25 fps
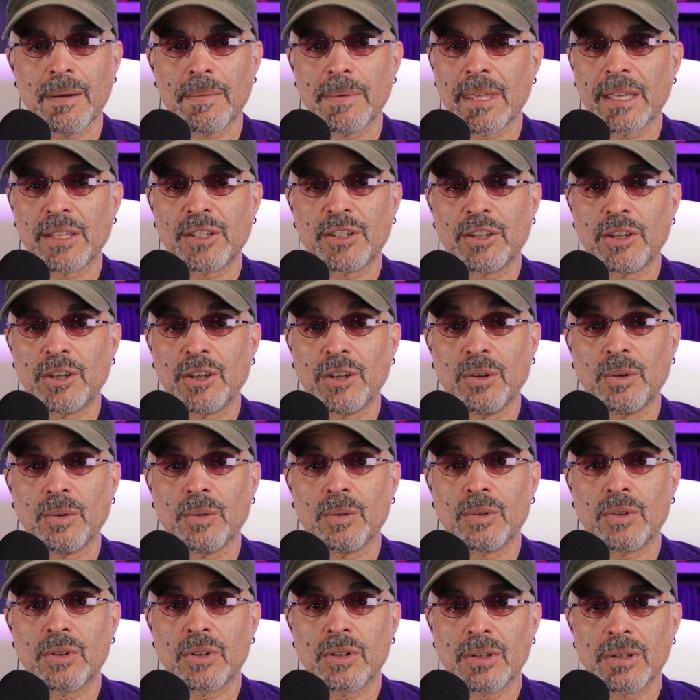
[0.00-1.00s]
that's
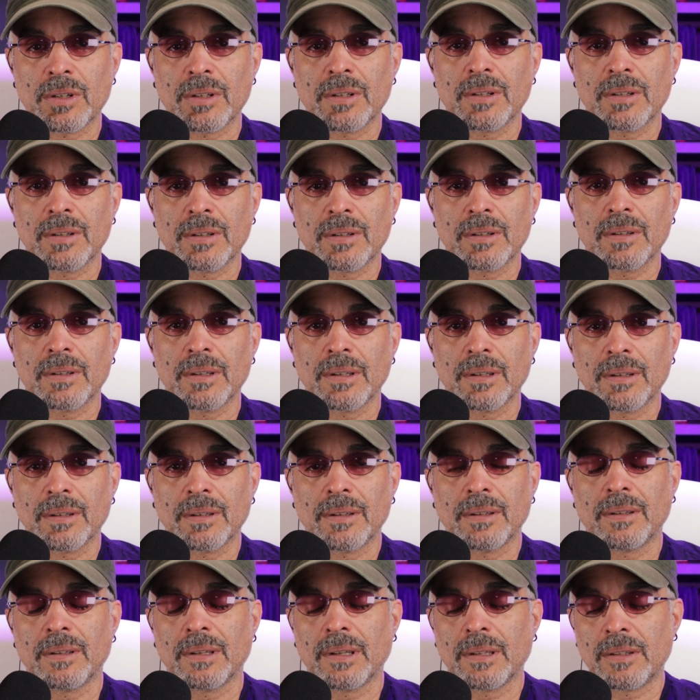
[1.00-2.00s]
huge.
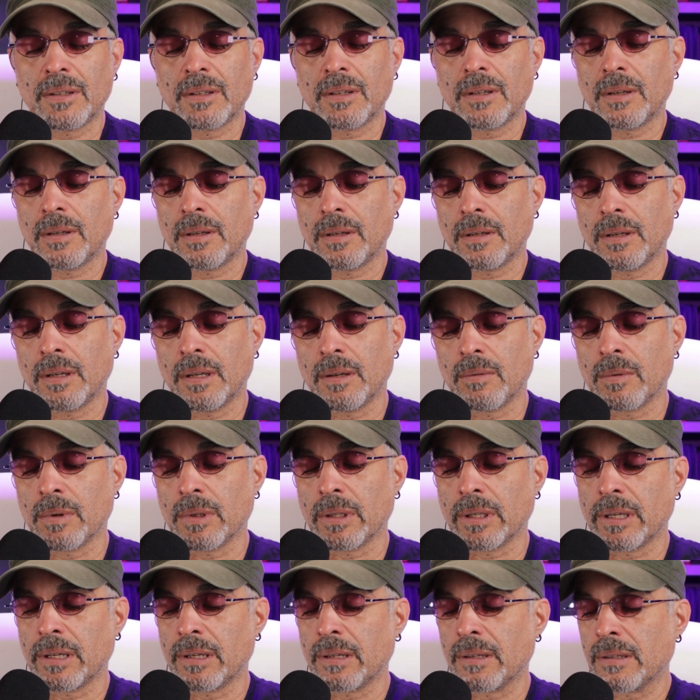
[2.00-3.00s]
It
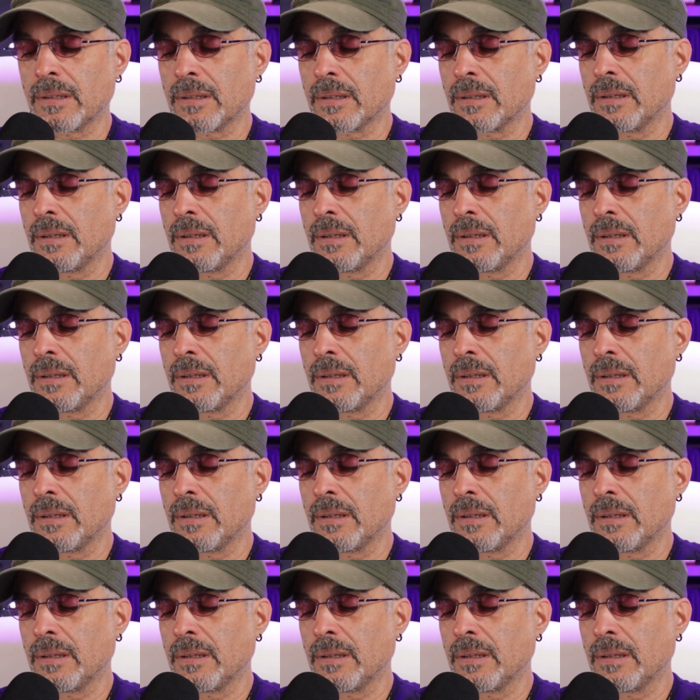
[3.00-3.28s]
really is.